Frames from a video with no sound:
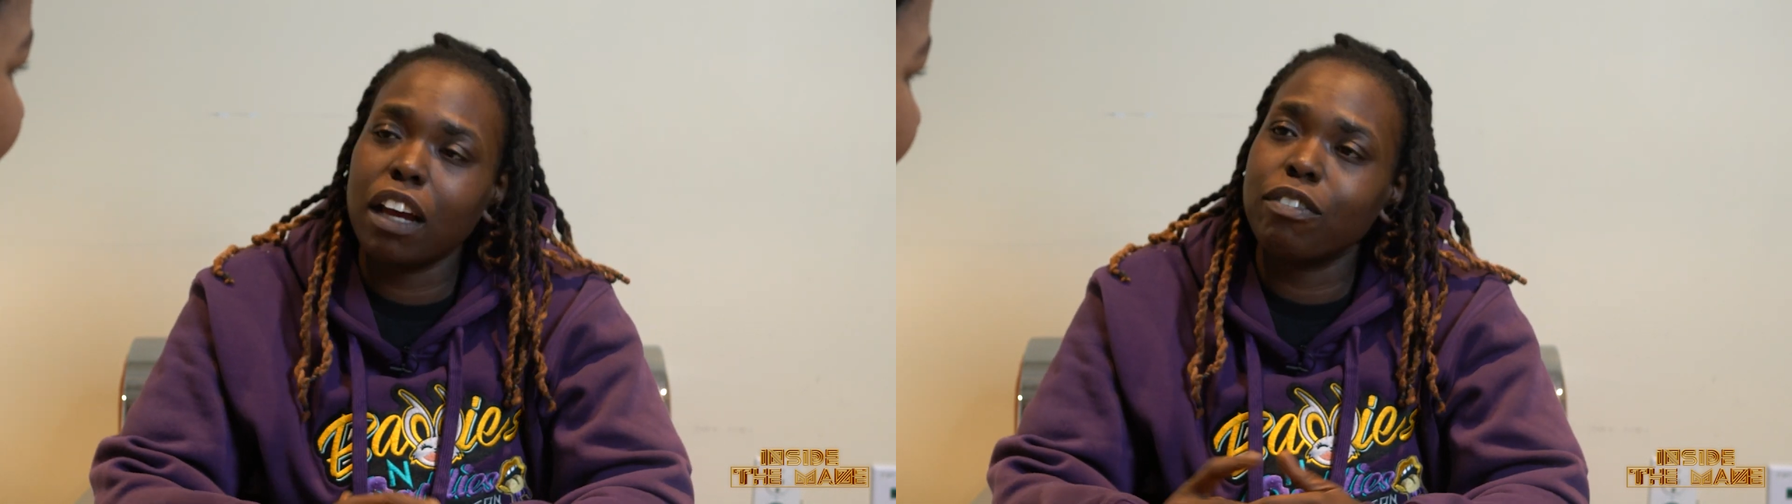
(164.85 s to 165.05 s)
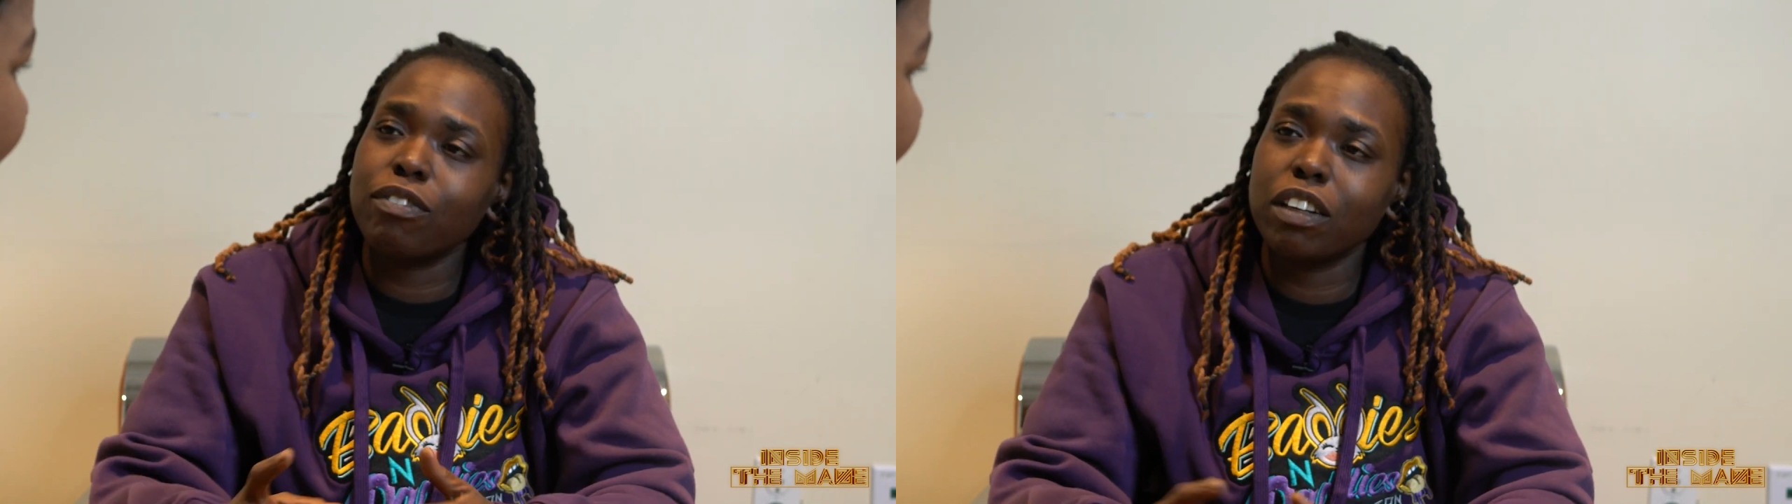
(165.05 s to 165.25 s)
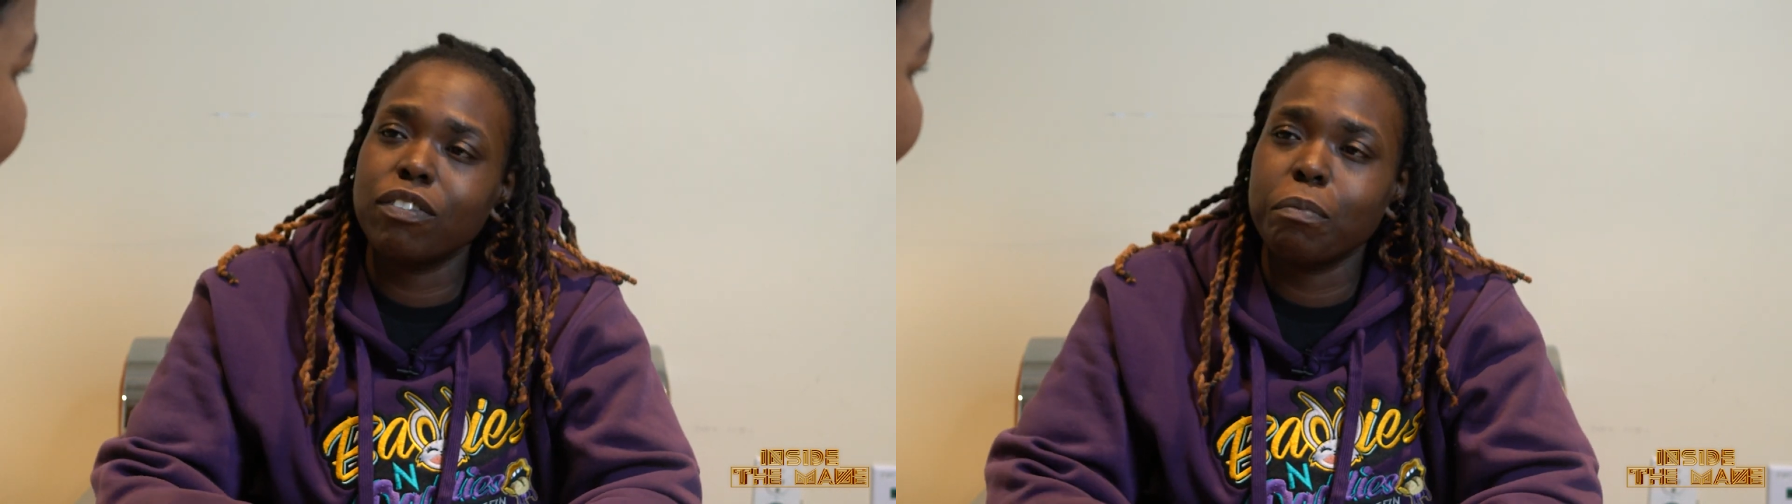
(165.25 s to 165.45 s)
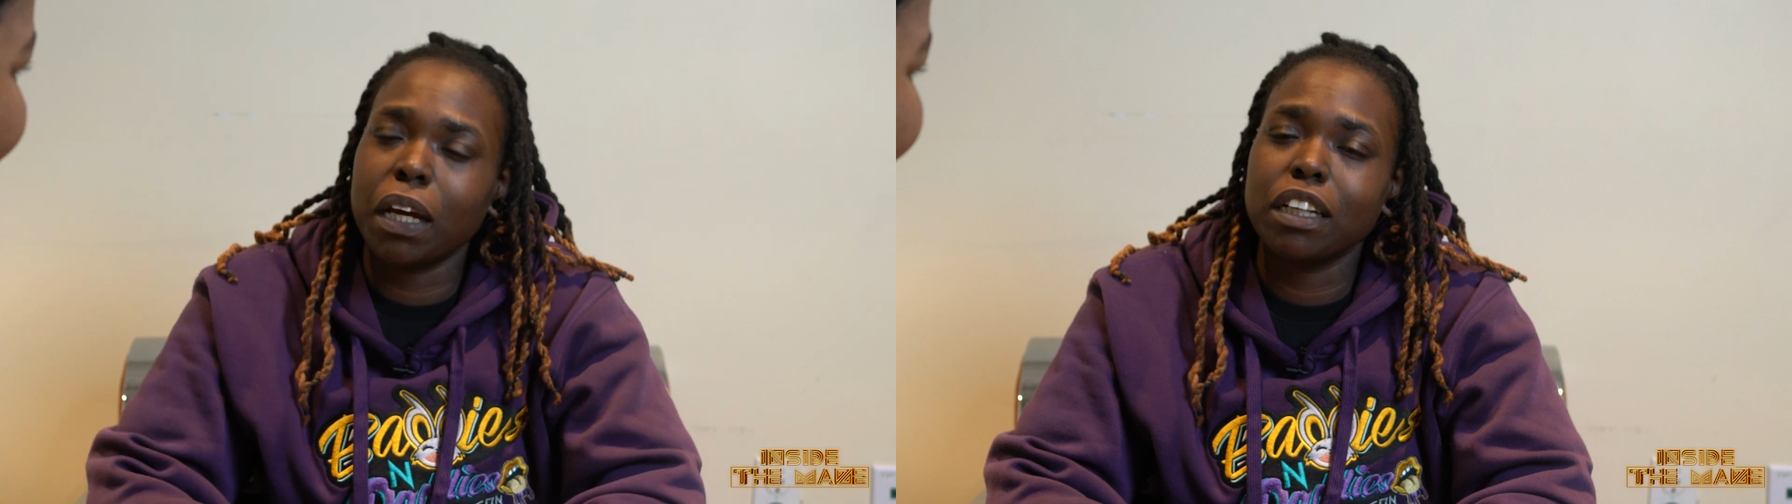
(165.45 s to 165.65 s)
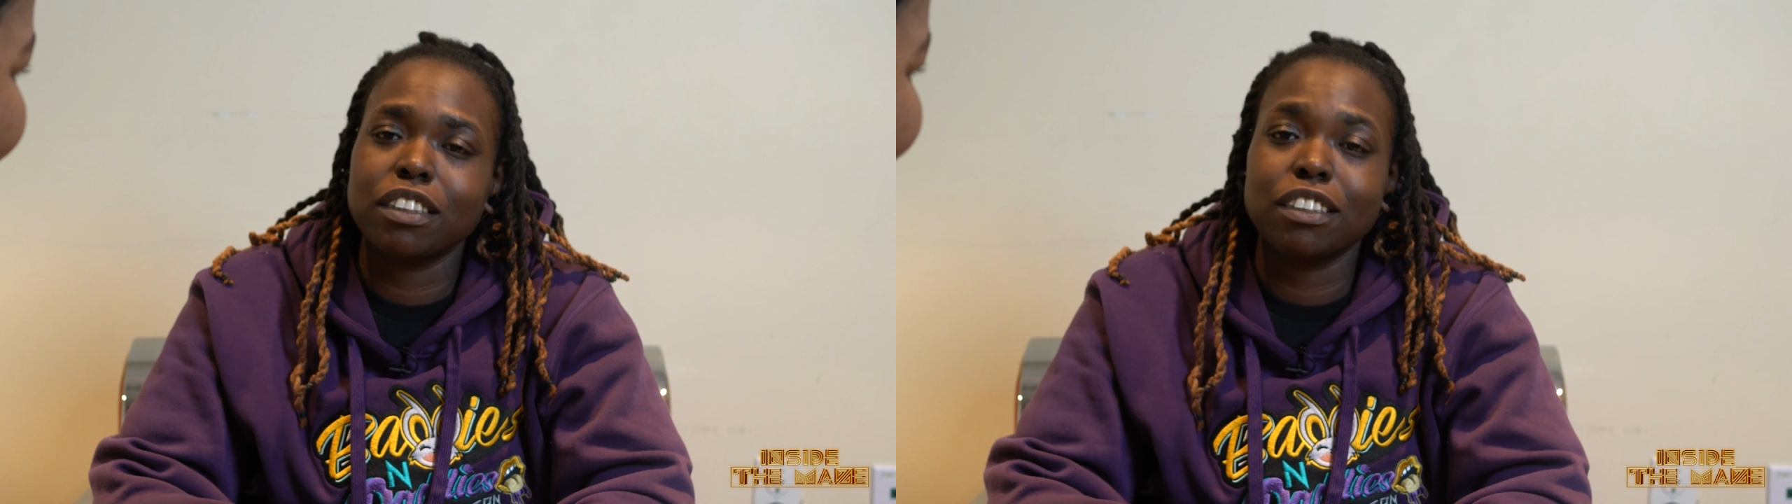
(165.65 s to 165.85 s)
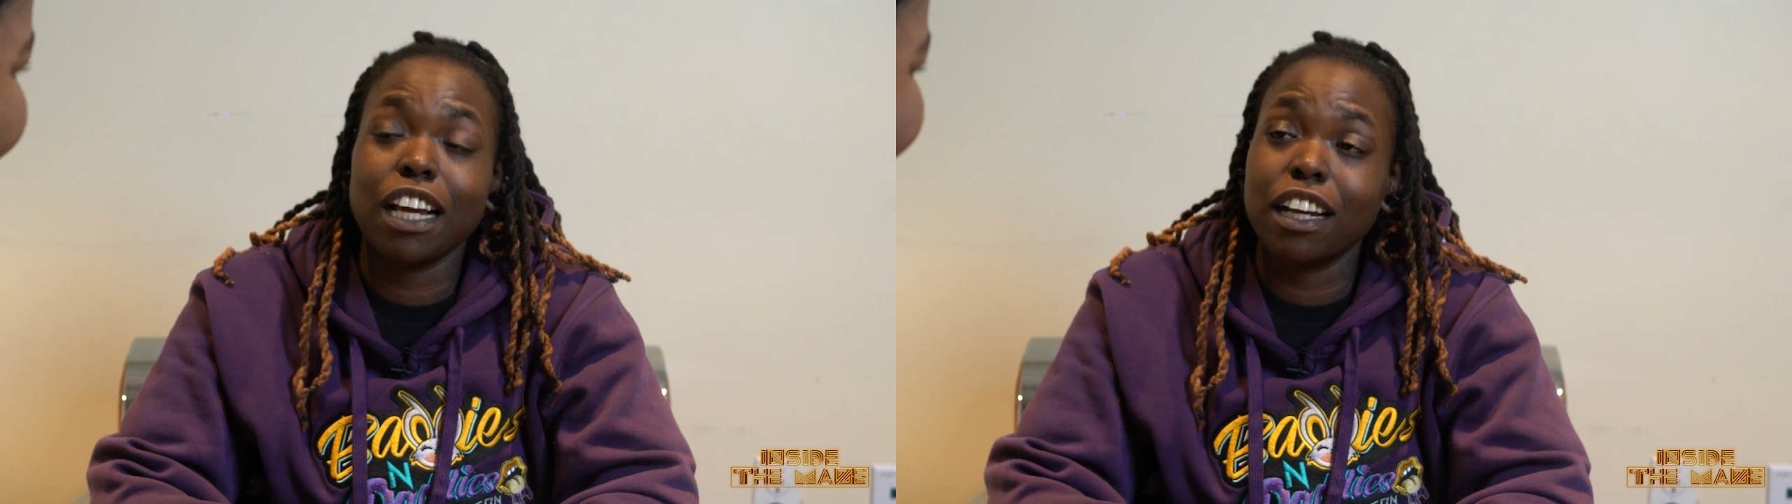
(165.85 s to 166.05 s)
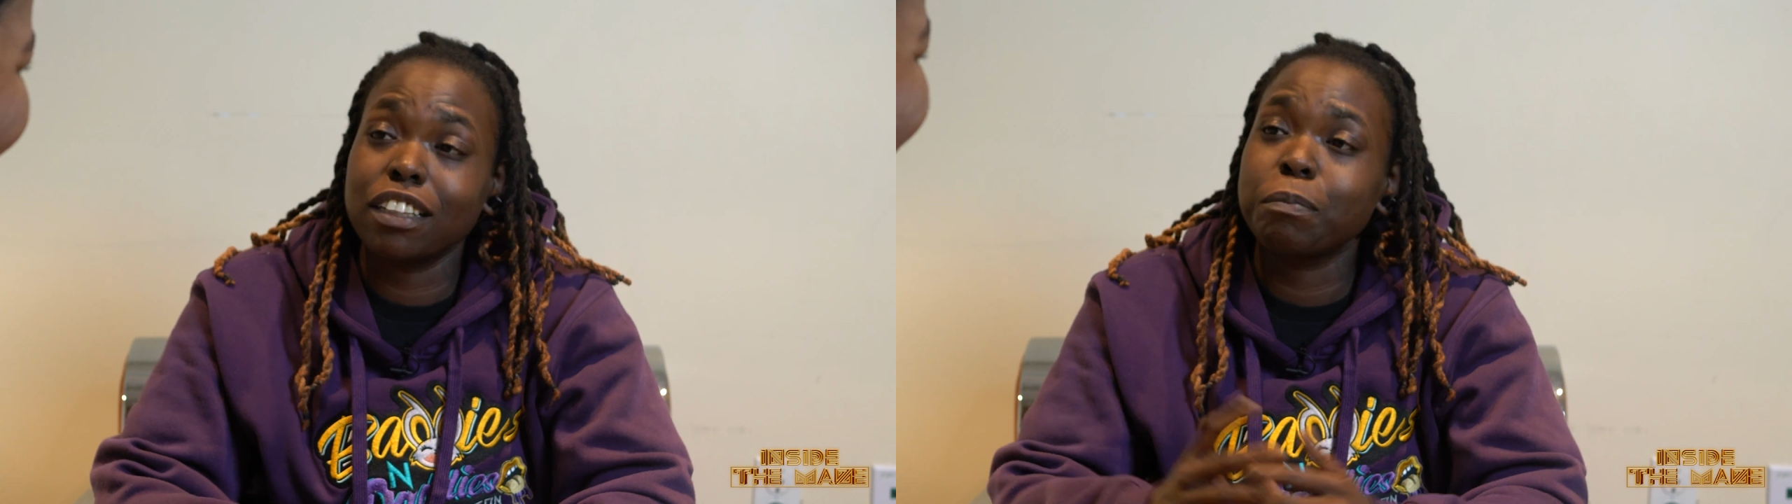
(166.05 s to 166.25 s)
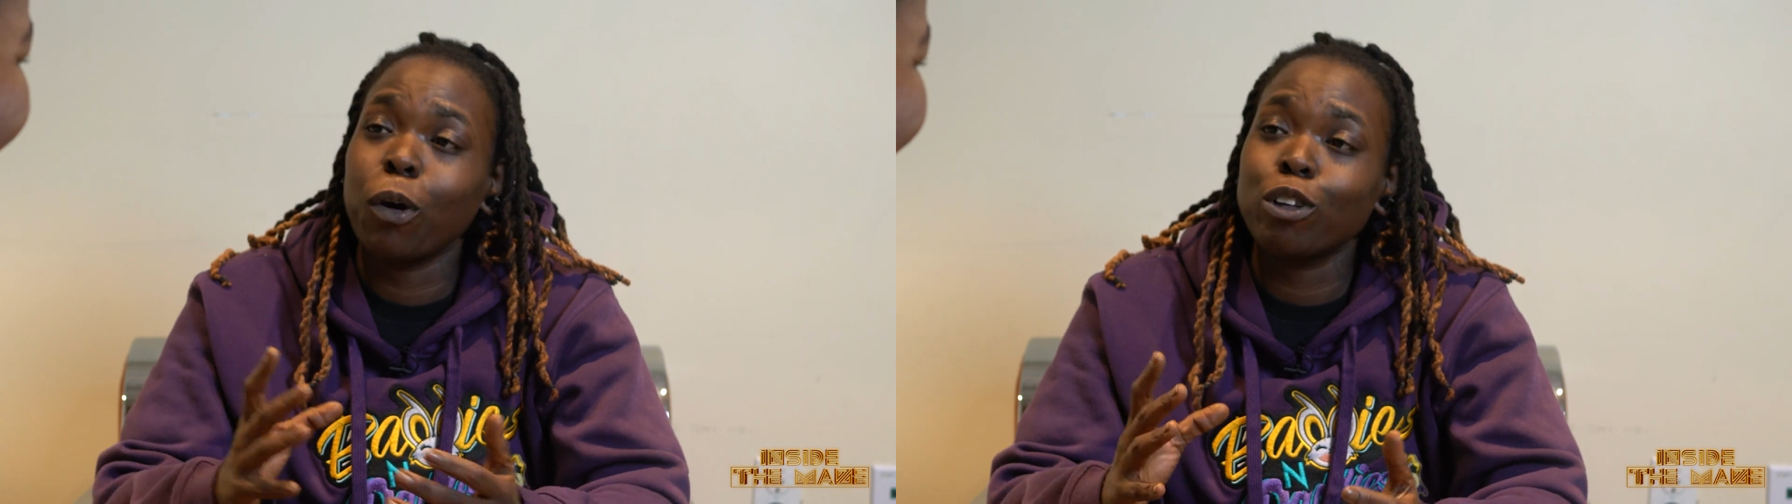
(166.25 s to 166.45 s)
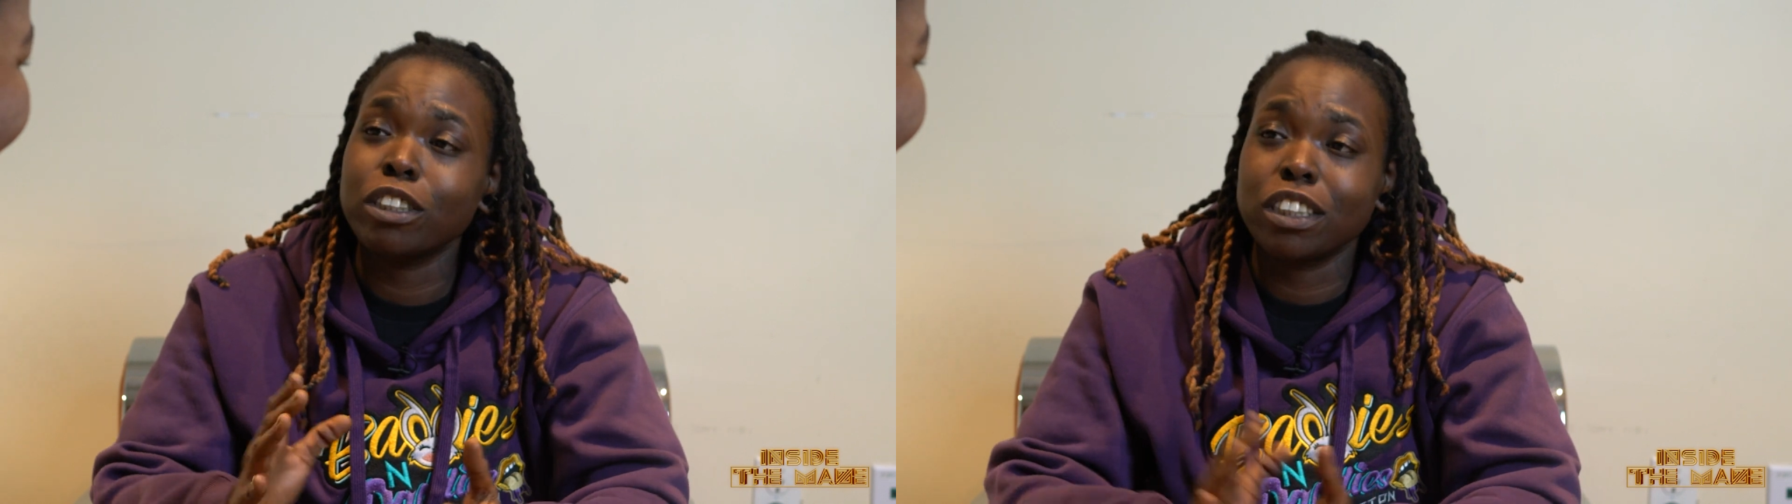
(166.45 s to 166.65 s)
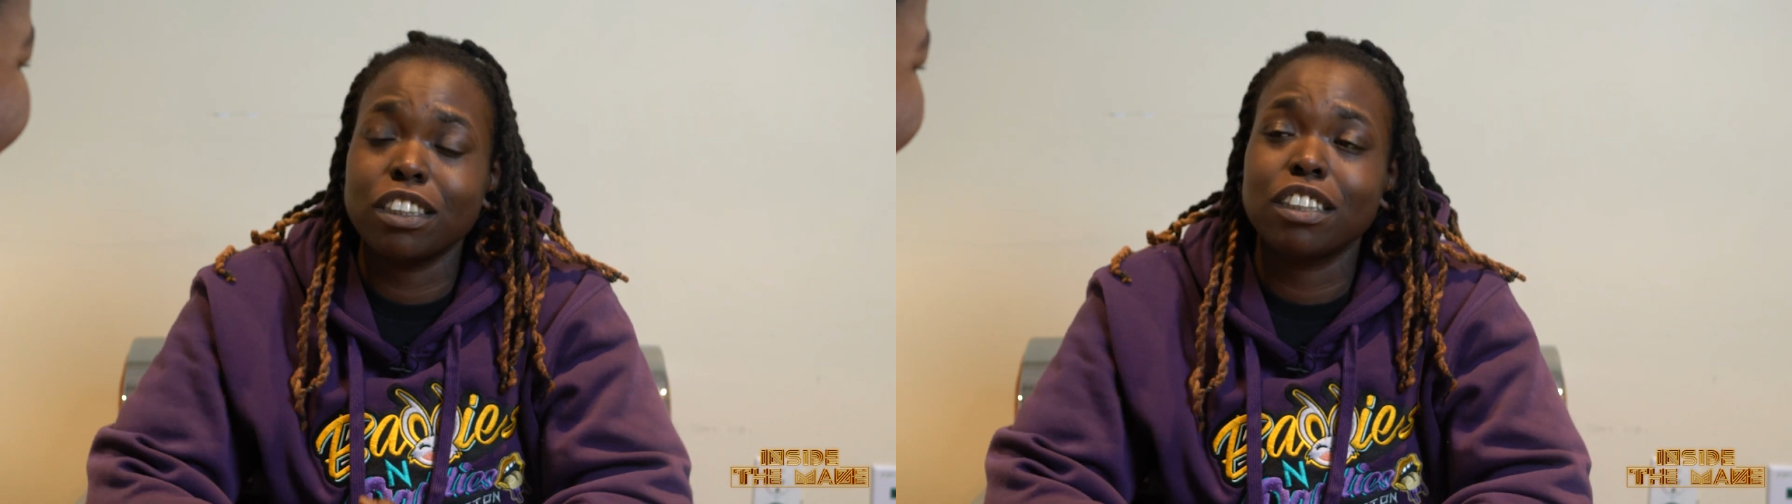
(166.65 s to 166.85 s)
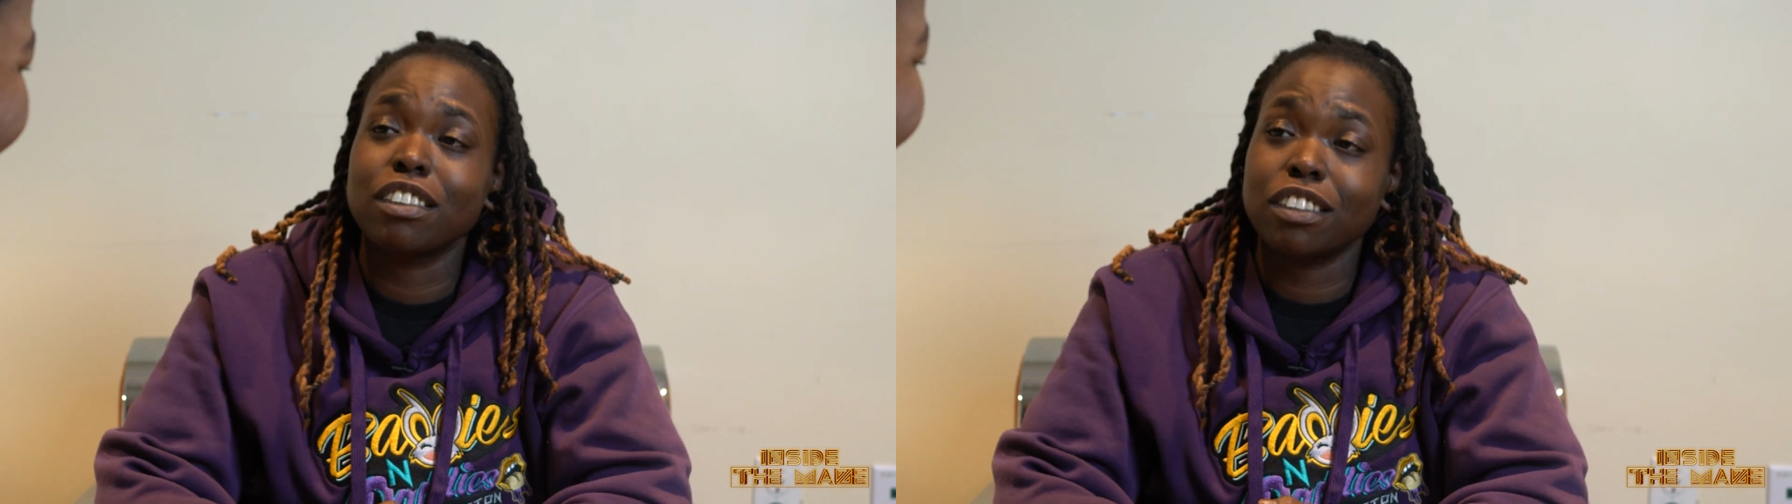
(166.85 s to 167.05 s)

Have faith in Baddies and Daddies Boston. And